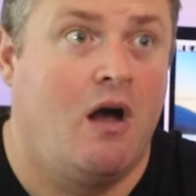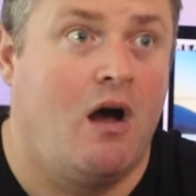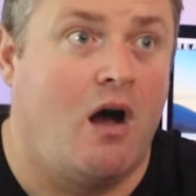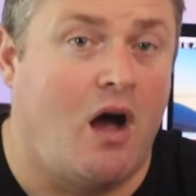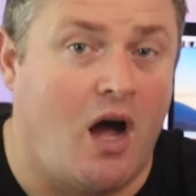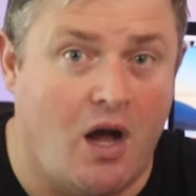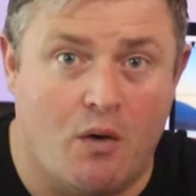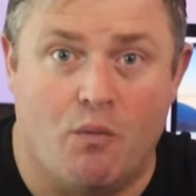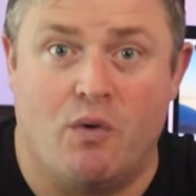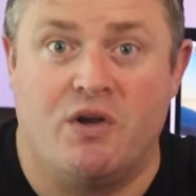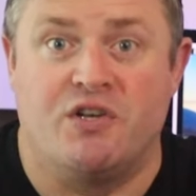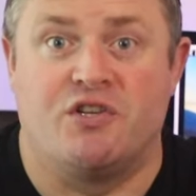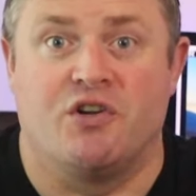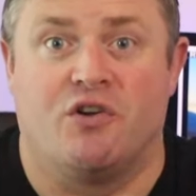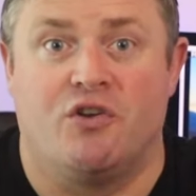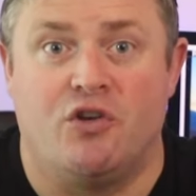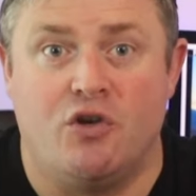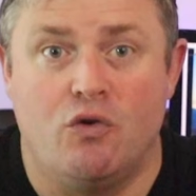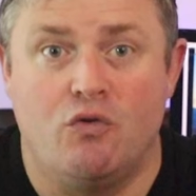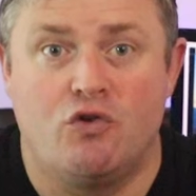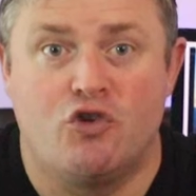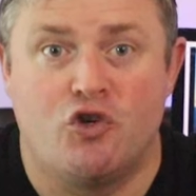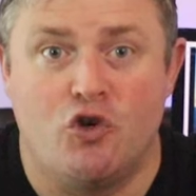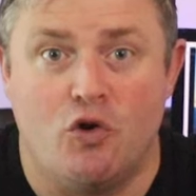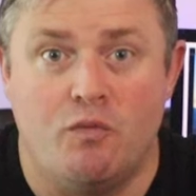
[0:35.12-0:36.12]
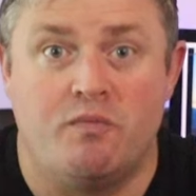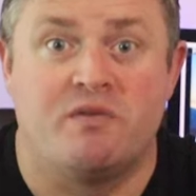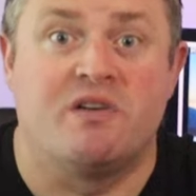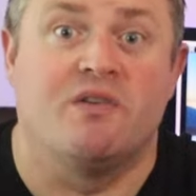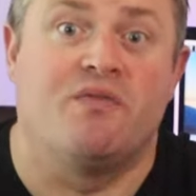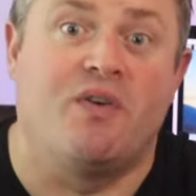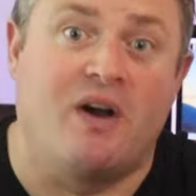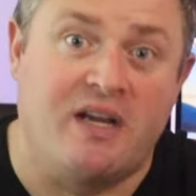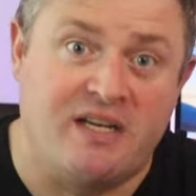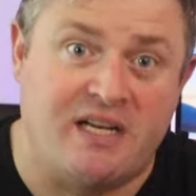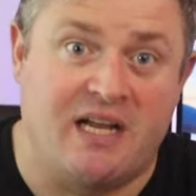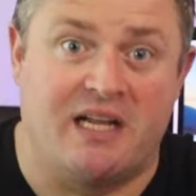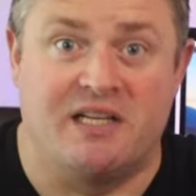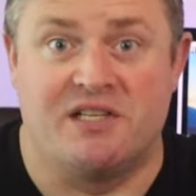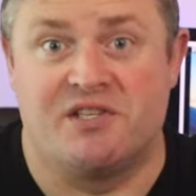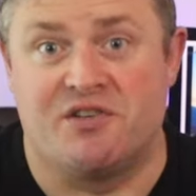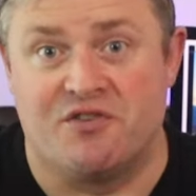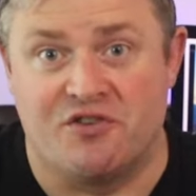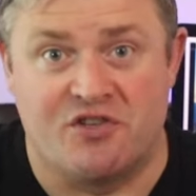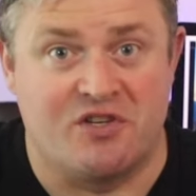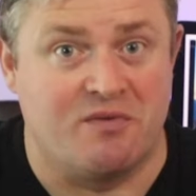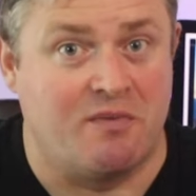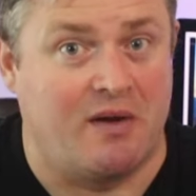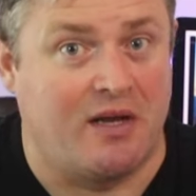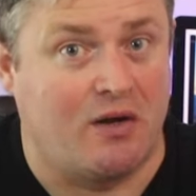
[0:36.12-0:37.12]
I went on YouTube to find
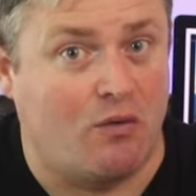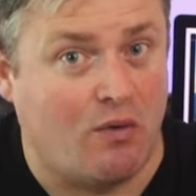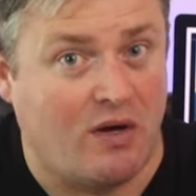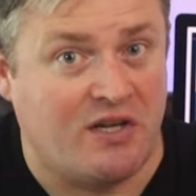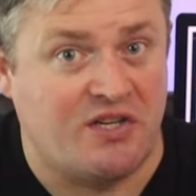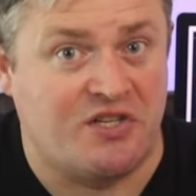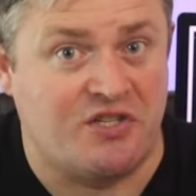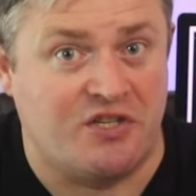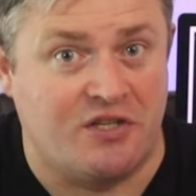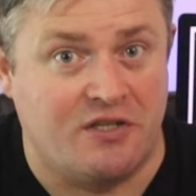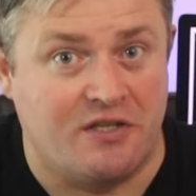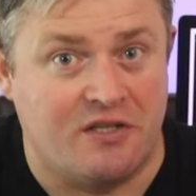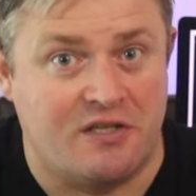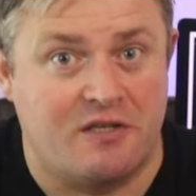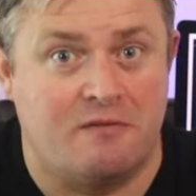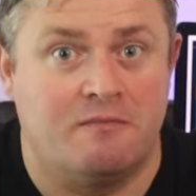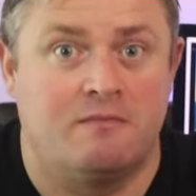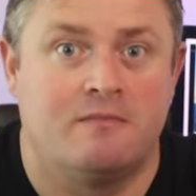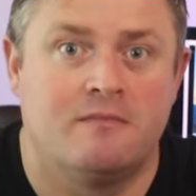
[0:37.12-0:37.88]
answers to my questions.